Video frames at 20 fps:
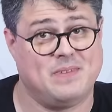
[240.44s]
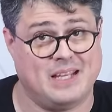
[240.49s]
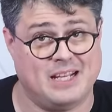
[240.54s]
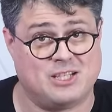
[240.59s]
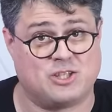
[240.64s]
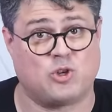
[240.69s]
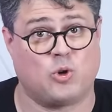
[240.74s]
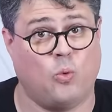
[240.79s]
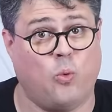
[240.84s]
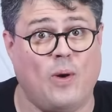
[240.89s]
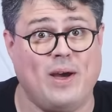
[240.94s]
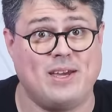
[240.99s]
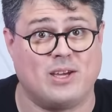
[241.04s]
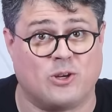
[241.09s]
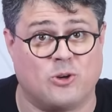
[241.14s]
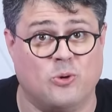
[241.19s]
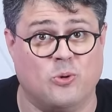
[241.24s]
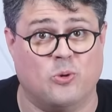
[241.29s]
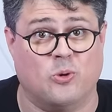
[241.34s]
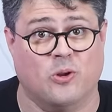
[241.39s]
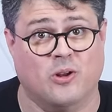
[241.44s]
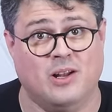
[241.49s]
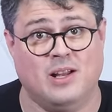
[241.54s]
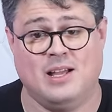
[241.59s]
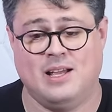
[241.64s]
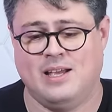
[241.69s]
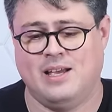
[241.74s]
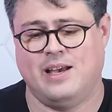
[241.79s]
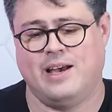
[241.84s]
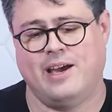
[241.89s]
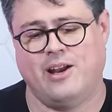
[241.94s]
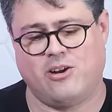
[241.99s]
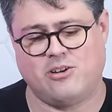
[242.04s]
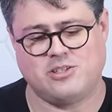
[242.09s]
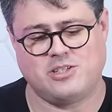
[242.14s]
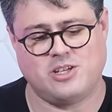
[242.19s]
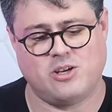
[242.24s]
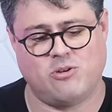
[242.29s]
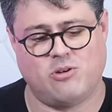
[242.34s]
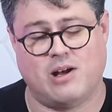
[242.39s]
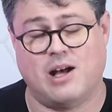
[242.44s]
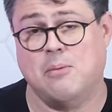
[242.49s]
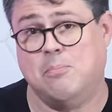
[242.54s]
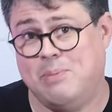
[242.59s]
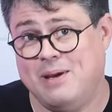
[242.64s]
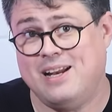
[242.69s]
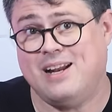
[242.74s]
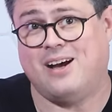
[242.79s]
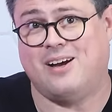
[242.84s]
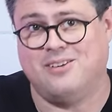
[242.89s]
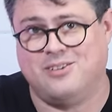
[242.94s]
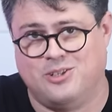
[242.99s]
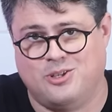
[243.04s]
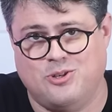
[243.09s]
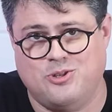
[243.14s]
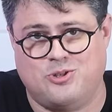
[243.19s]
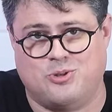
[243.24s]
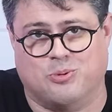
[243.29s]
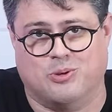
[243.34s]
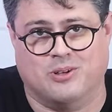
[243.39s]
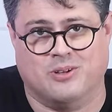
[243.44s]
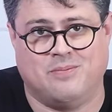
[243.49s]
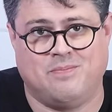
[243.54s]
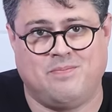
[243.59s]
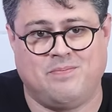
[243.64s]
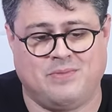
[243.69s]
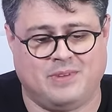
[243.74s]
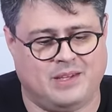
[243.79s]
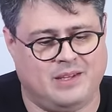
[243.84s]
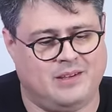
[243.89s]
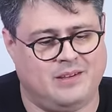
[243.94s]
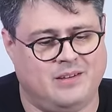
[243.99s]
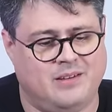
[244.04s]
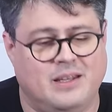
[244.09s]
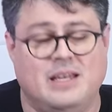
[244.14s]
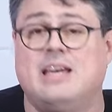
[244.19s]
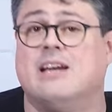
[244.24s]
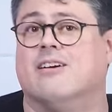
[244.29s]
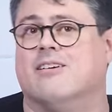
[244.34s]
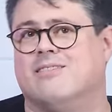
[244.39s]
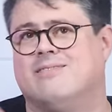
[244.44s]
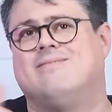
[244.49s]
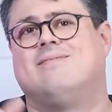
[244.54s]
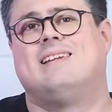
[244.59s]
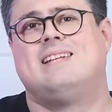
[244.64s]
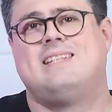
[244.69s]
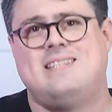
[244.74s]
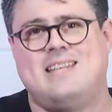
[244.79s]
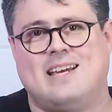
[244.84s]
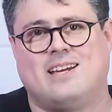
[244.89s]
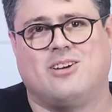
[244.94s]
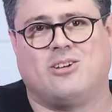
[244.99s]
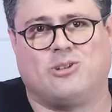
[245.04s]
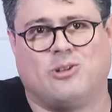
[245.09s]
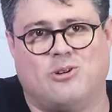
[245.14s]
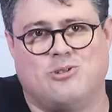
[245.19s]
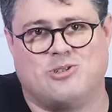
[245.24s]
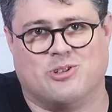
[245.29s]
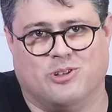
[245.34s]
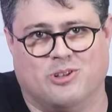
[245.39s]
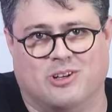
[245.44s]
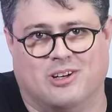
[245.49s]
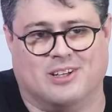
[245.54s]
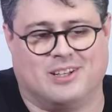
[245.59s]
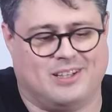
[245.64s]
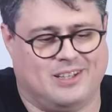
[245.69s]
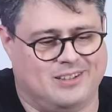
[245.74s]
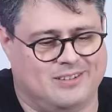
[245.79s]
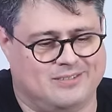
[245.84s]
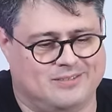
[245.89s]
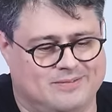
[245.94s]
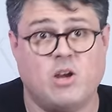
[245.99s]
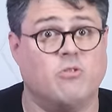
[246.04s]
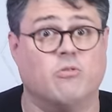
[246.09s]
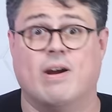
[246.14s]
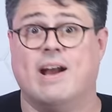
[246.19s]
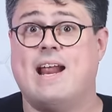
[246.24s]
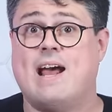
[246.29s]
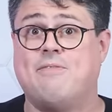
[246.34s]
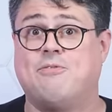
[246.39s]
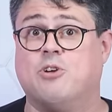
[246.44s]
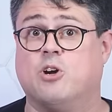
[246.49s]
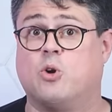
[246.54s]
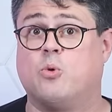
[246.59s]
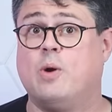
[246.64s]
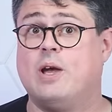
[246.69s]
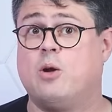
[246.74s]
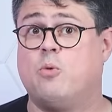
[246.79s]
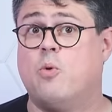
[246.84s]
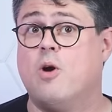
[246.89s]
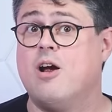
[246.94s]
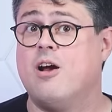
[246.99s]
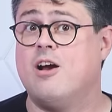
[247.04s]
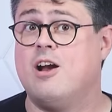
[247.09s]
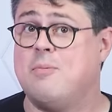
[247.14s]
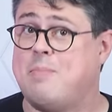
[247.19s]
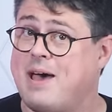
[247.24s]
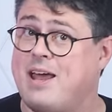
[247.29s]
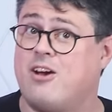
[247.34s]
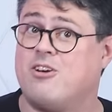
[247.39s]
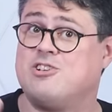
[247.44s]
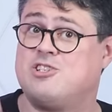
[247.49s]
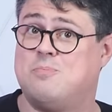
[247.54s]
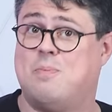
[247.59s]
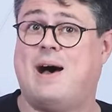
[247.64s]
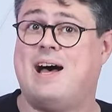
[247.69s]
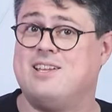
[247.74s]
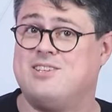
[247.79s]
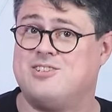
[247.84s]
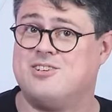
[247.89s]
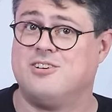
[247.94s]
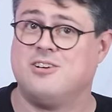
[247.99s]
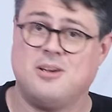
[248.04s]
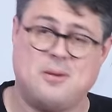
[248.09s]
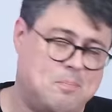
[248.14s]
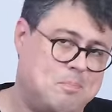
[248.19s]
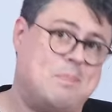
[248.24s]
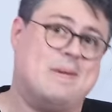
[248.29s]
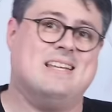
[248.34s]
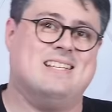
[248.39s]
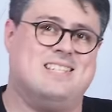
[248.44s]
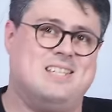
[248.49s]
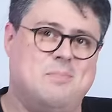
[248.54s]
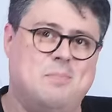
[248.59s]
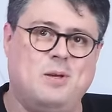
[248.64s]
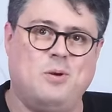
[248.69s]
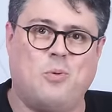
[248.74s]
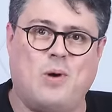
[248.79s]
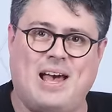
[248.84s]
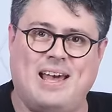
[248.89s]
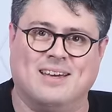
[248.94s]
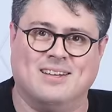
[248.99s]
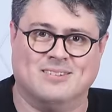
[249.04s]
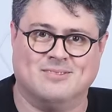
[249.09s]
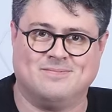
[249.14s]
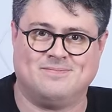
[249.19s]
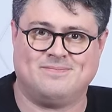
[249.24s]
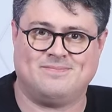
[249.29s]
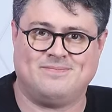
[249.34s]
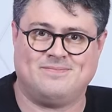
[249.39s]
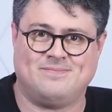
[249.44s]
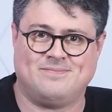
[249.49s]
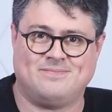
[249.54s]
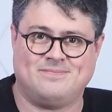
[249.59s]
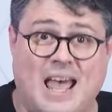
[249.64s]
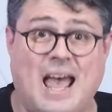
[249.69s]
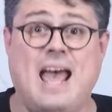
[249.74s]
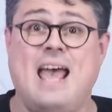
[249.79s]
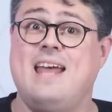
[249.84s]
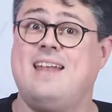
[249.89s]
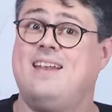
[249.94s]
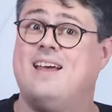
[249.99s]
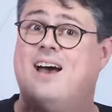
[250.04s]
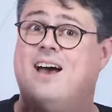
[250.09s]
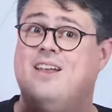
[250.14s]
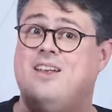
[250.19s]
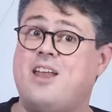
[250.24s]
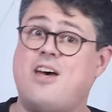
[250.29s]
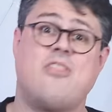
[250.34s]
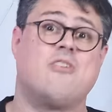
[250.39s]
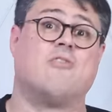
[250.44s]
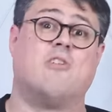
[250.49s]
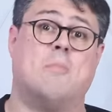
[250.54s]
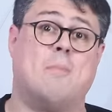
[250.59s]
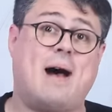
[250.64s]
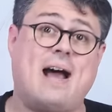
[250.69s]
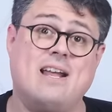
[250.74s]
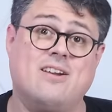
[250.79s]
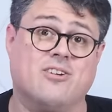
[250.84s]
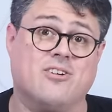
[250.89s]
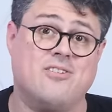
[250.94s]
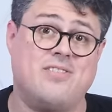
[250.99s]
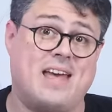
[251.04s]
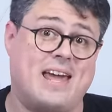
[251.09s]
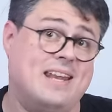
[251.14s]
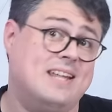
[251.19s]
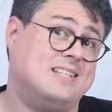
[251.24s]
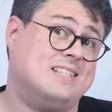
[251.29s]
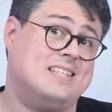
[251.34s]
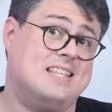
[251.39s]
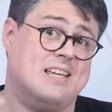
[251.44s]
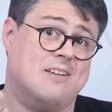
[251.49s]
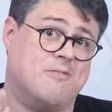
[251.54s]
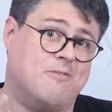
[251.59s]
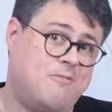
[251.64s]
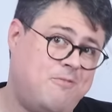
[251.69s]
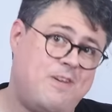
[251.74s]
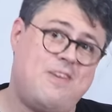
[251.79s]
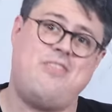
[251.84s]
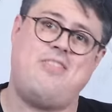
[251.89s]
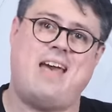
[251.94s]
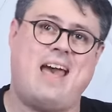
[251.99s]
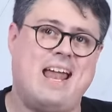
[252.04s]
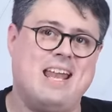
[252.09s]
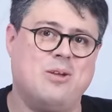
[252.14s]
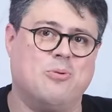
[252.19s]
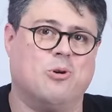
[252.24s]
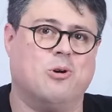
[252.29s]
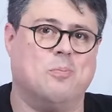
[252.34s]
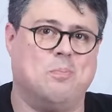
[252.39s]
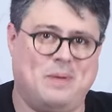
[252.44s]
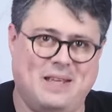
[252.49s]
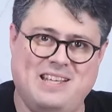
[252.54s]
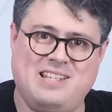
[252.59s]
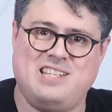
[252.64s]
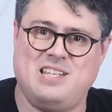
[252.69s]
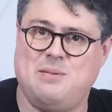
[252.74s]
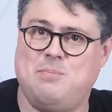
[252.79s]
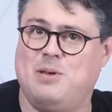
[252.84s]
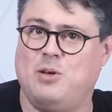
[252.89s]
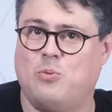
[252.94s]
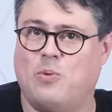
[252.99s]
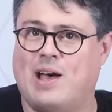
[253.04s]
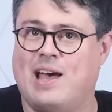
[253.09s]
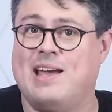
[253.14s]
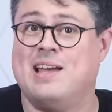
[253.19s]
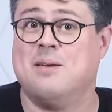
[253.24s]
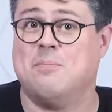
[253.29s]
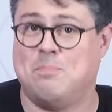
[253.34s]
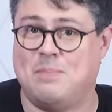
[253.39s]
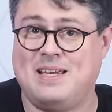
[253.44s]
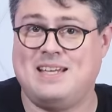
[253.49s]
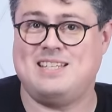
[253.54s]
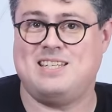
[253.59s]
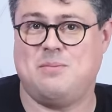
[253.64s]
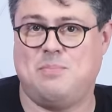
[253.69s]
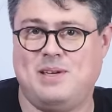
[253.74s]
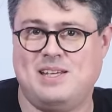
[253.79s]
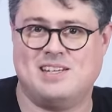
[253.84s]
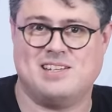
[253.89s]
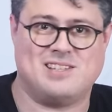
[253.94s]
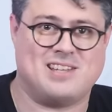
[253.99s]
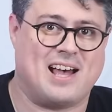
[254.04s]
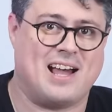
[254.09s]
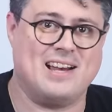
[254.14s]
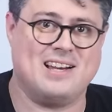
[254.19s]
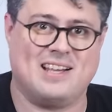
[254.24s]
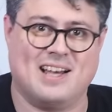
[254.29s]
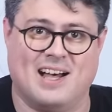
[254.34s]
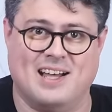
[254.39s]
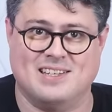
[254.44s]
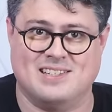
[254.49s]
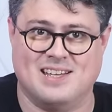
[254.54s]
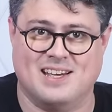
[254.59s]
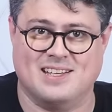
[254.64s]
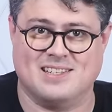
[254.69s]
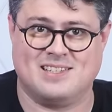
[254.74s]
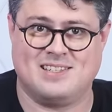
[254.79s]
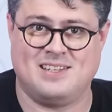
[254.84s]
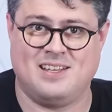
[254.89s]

it's quite cool, and also a bit unusual. Here, let's take a closer look. Right after a quick word about our sponsor, PCBWay. And another reminder that it's the 5th annual PCBWay PCB Design Contest.